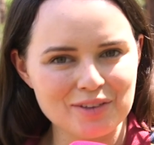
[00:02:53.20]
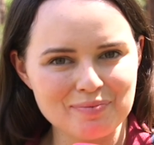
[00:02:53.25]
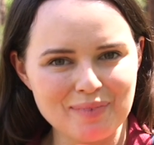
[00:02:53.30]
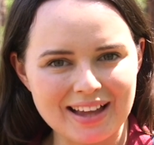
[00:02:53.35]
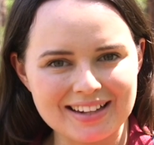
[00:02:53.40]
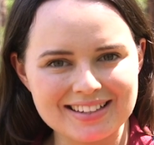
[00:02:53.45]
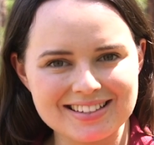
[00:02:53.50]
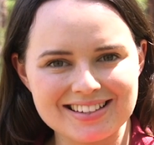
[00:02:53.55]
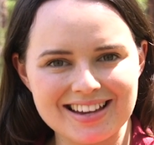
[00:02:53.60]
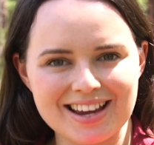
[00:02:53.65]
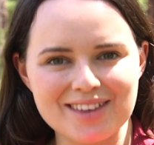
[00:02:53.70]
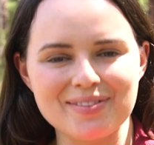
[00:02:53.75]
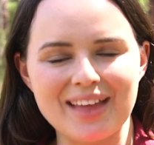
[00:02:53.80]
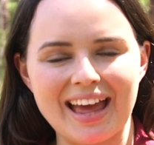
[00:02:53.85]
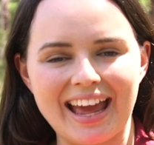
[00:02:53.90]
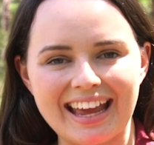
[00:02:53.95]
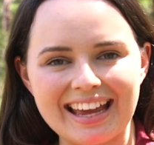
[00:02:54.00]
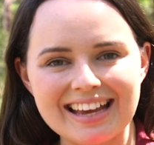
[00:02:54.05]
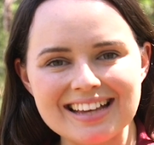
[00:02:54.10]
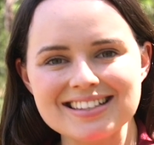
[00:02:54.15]
our men's team,
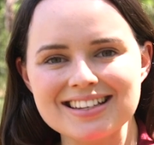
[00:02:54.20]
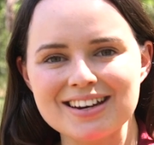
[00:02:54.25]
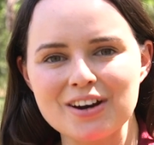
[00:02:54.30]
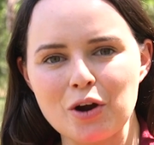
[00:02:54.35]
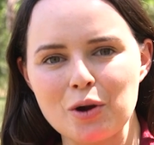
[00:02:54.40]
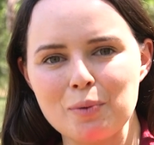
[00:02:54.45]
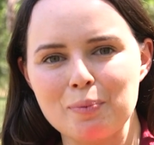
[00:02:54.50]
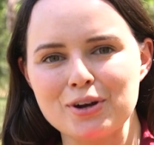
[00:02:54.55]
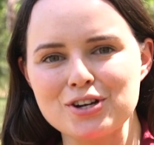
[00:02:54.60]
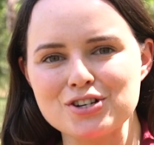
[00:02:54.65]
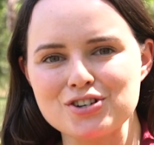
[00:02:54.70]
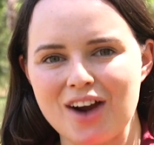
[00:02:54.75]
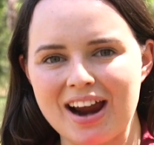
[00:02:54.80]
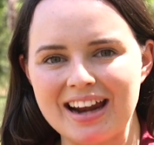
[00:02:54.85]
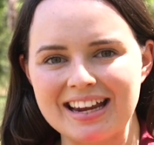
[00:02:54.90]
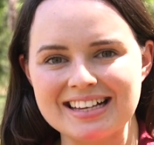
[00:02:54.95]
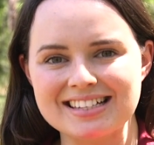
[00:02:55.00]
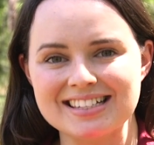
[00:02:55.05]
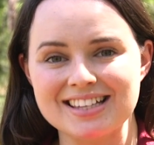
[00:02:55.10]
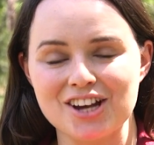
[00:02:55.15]
there is an open
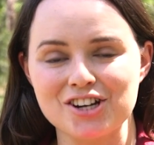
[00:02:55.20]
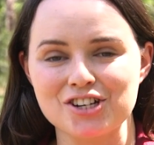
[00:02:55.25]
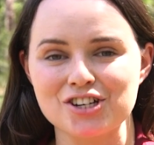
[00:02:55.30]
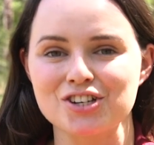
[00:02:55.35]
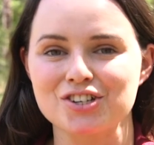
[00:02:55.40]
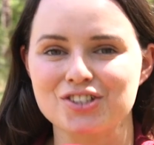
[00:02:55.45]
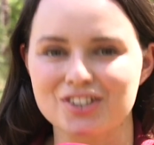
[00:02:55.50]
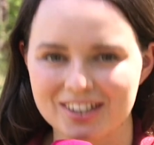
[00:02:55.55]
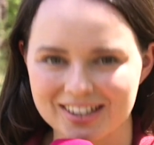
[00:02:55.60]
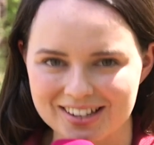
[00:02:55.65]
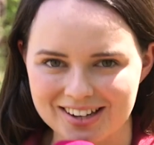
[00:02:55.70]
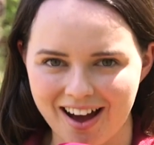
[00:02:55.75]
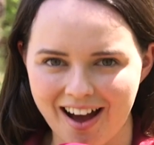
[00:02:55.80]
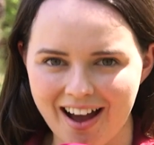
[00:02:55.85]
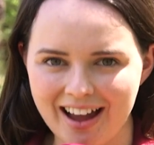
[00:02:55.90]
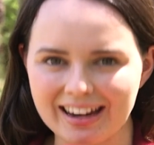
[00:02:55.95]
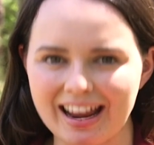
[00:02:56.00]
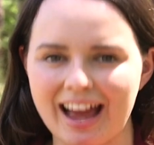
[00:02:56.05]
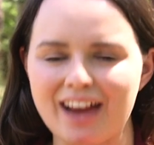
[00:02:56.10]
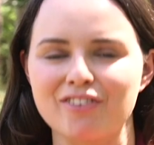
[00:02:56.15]
training session
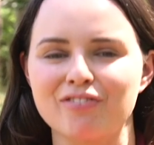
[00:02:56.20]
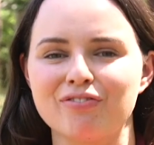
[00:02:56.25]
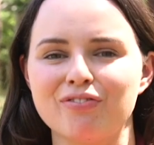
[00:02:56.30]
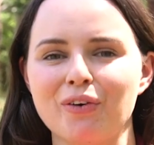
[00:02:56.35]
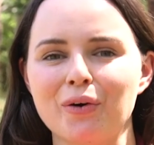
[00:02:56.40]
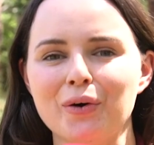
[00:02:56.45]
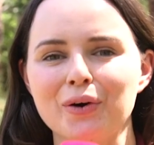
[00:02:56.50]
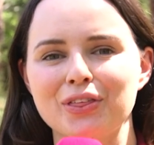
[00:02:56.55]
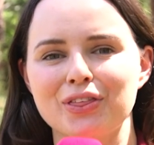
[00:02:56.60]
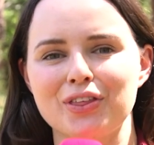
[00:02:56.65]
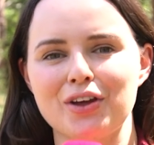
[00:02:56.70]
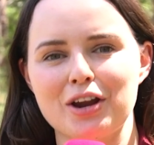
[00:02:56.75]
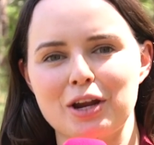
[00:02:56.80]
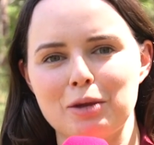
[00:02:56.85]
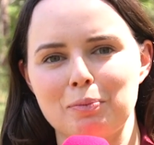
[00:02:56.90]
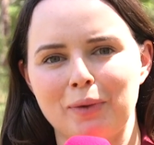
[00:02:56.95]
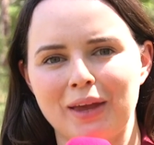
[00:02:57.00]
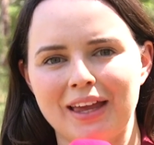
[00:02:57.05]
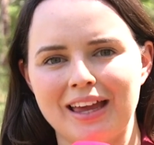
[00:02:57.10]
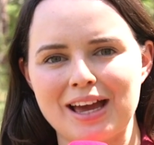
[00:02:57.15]
tonight at
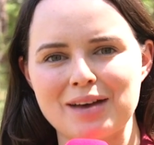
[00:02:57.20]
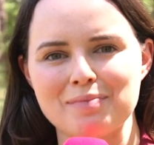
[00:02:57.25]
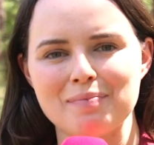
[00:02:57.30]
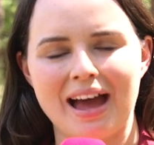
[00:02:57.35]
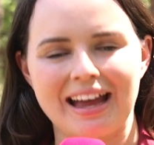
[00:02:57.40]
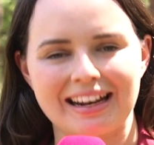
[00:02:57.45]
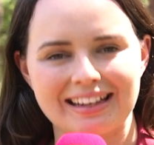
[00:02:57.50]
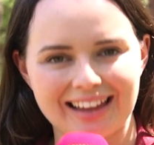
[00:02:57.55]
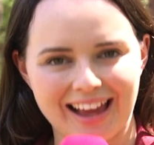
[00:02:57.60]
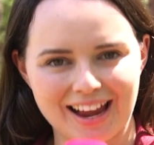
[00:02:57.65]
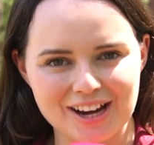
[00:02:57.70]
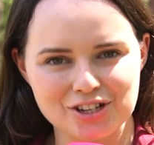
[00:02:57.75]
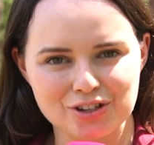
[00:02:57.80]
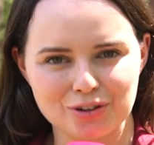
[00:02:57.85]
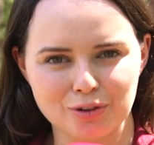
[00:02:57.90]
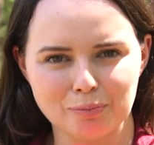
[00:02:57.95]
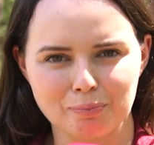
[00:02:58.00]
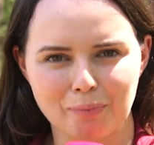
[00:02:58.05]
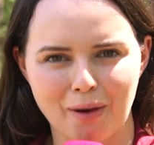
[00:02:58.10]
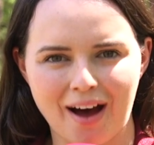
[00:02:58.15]
4.30pm at
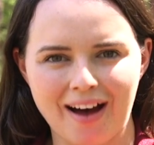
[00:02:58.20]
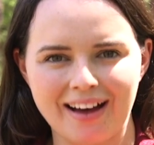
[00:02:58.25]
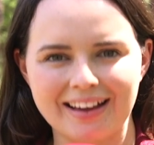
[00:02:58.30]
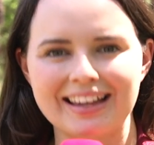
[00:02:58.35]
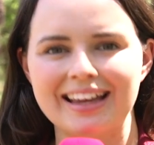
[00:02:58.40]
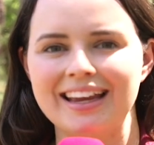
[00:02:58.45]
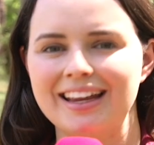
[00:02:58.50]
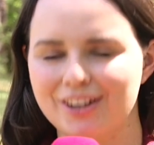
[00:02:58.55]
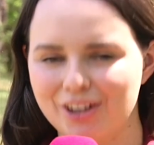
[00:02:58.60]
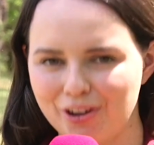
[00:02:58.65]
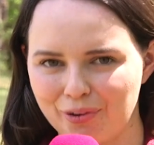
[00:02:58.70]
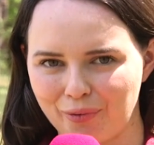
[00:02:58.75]
Leyshon Park in